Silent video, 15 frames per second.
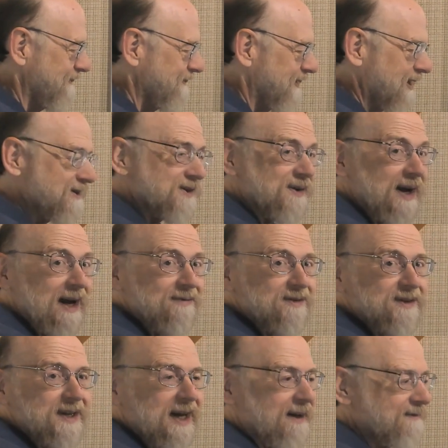that's their
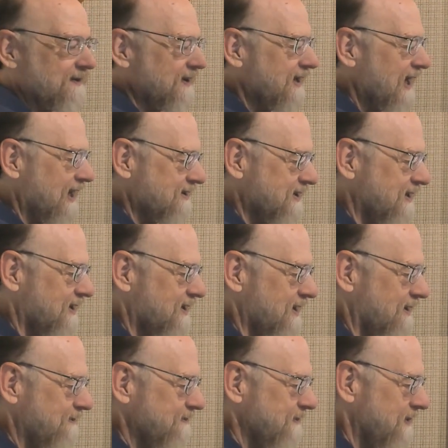after-tax
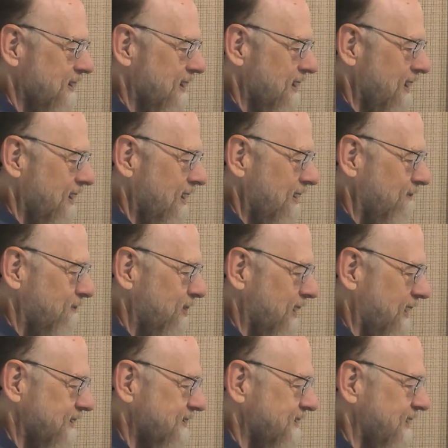income, plus